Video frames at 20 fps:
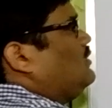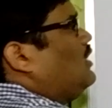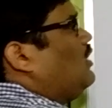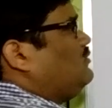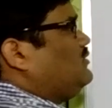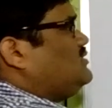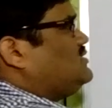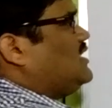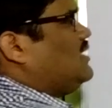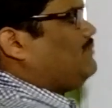
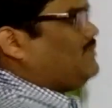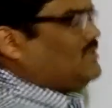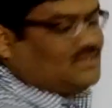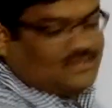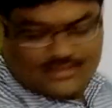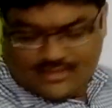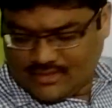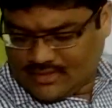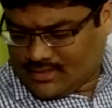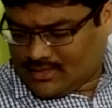How this
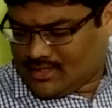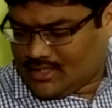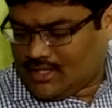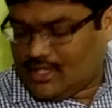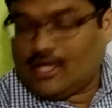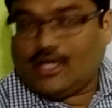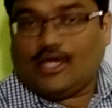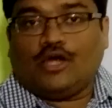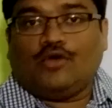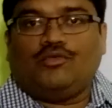happens?
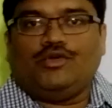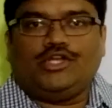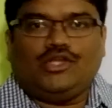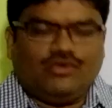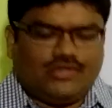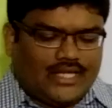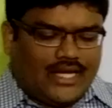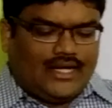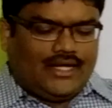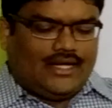We
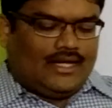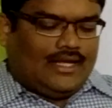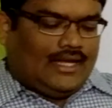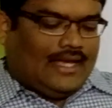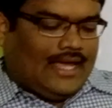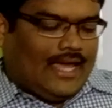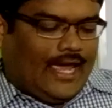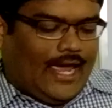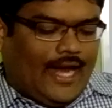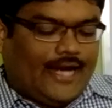knew that
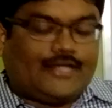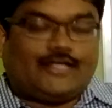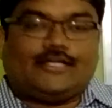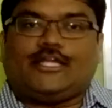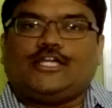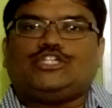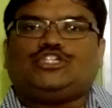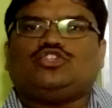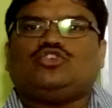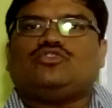at
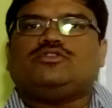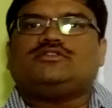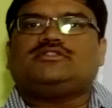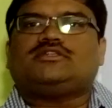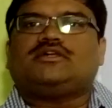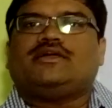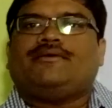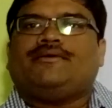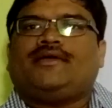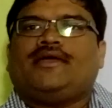
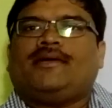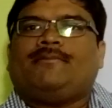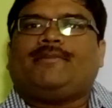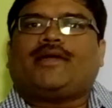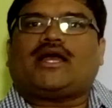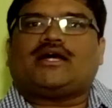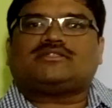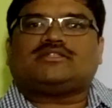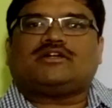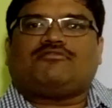tissues,
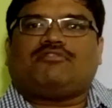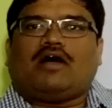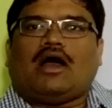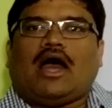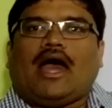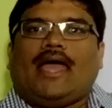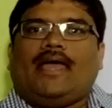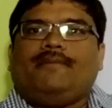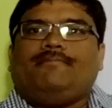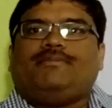because of
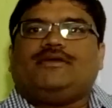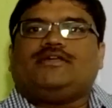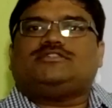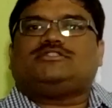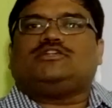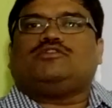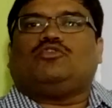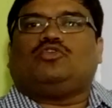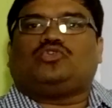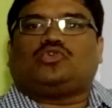high
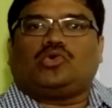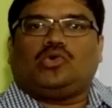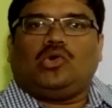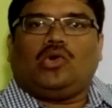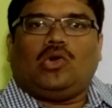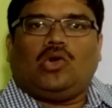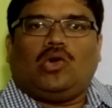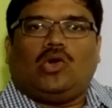PCO2